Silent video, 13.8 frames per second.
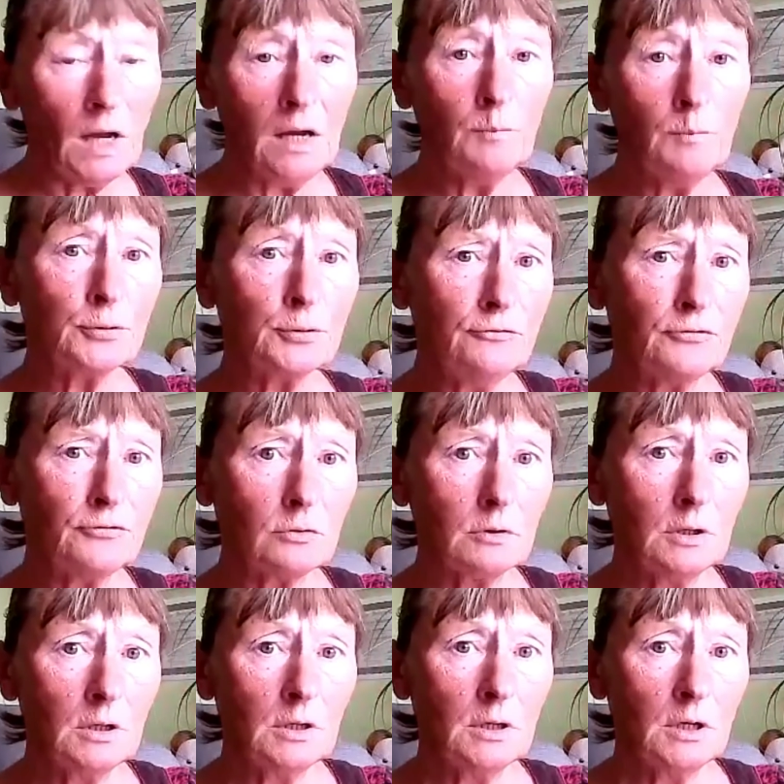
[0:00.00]
approval
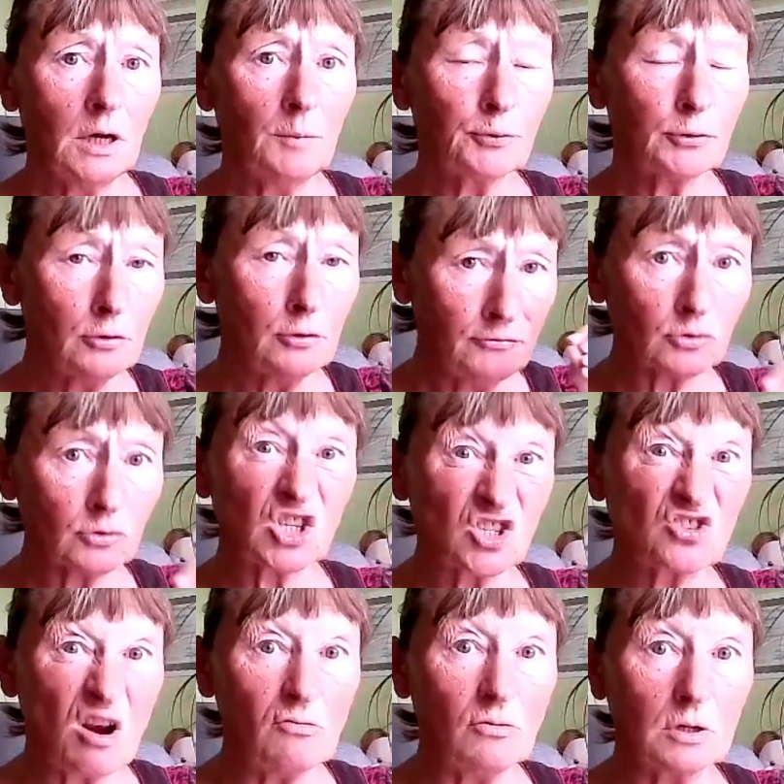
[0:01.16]

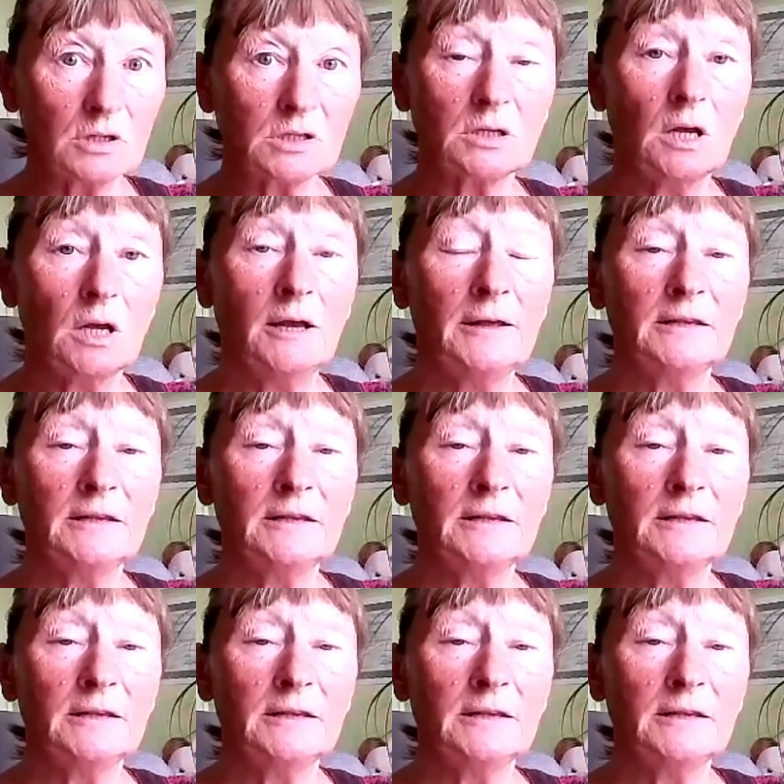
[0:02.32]
strokes.